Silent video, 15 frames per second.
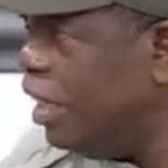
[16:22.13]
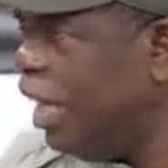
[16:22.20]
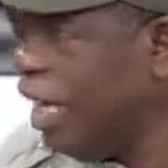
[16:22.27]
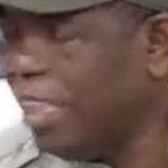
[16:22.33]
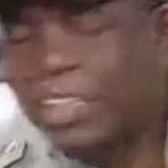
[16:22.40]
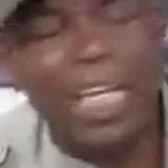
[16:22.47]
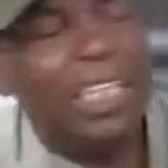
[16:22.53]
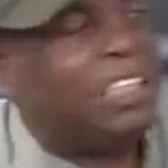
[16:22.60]

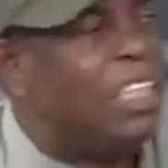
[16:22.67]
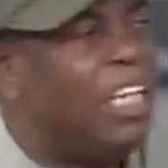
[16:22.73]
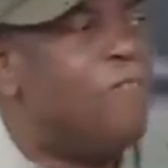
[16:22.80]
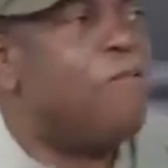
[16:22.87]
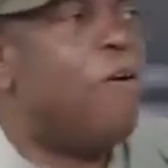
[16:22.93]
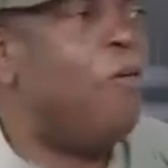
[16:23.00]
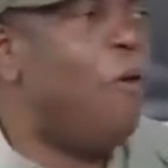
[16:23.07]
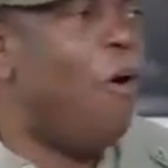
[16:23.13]

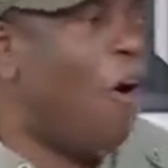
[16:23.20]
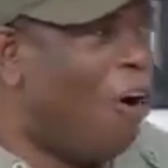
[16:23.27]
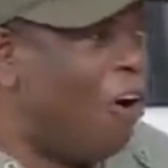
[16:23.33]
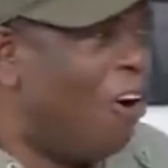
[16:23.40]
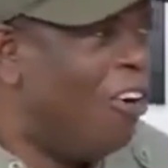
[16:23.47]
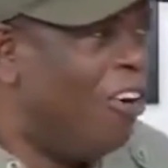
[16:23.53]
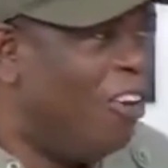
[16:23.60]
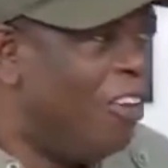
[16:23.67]
Certainly for
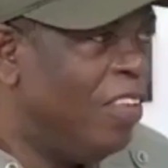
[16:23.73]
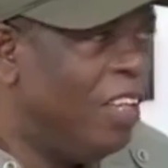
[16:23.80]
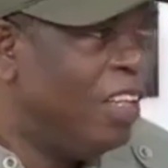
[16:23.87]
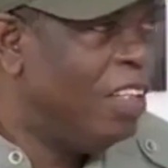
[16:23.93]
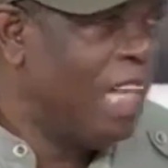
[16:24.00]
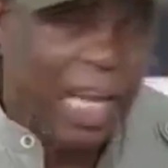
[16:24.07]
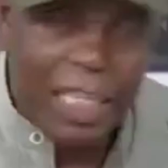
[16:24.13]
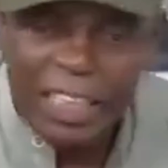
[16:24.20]
war.
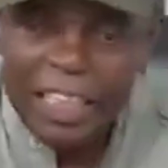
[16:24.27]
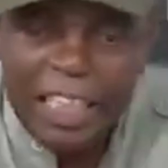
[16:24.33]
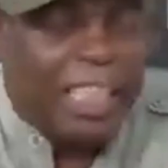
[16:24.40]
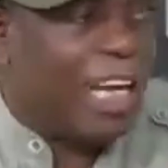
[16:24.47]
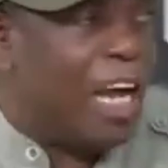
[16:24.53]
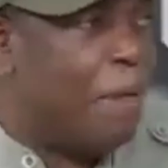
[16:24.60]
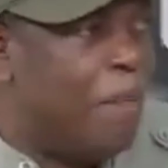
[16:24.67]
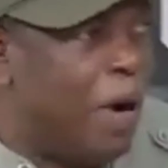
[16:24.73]
They
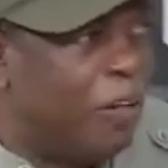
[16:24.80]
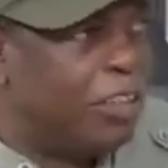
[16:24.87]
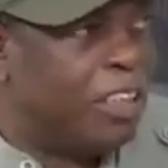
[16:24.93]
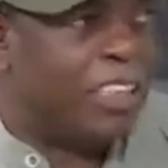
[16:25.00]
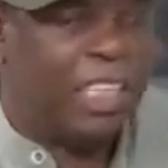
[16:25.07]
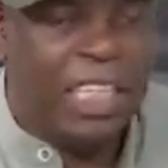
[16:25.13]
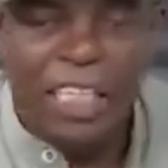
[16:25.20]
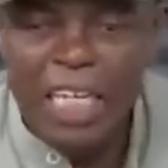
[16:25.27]
didn't care about
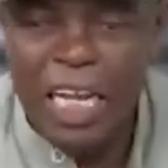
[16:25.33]
it.